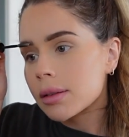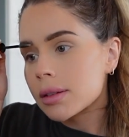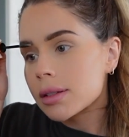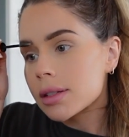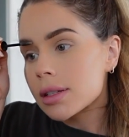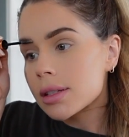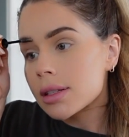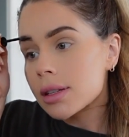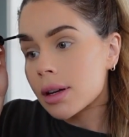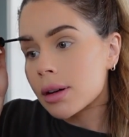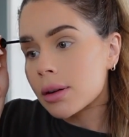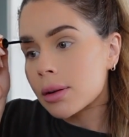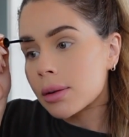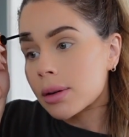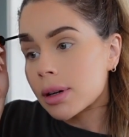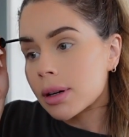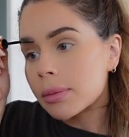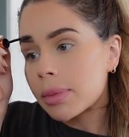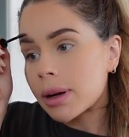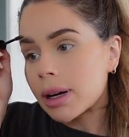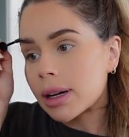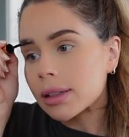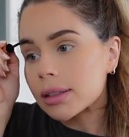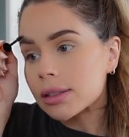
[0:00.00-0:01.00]
so
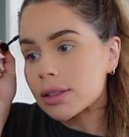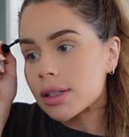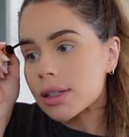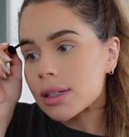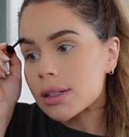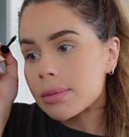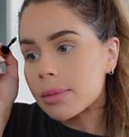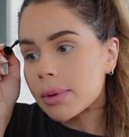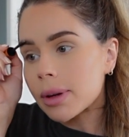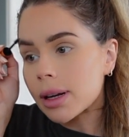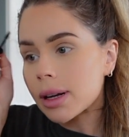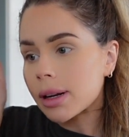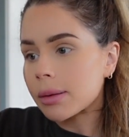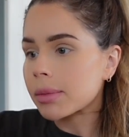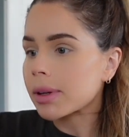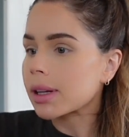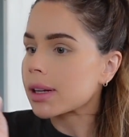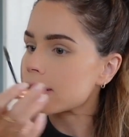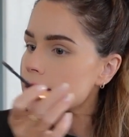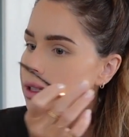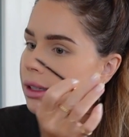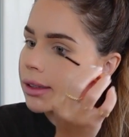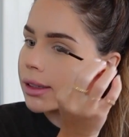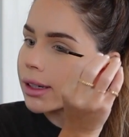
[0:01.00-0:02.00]
apologies, but I'm
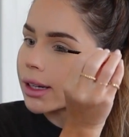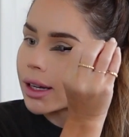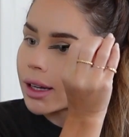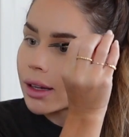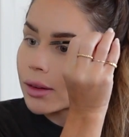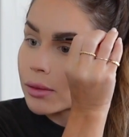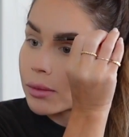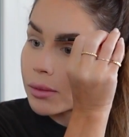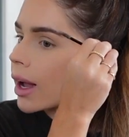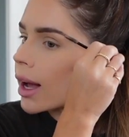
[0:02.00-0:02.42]
gonna tell it again.